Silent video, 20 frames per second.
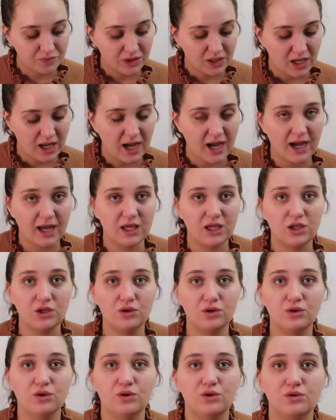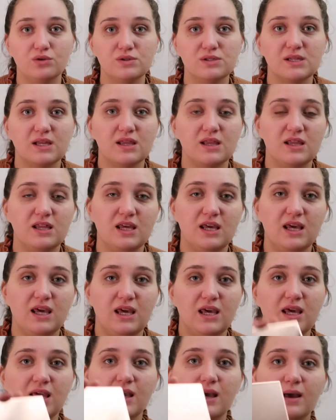I use
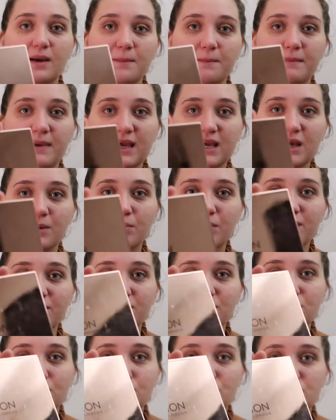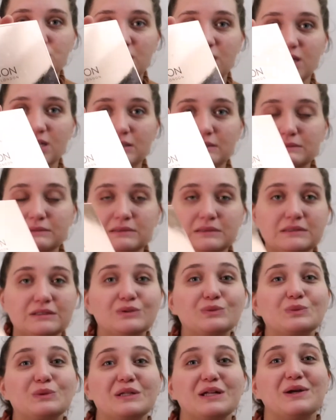the Makeup Revolution,
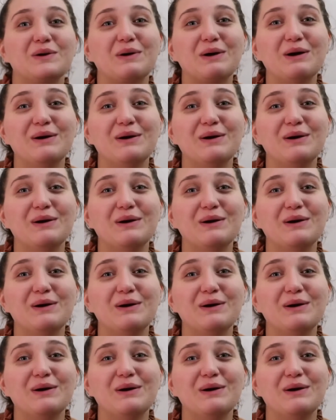it's really gross,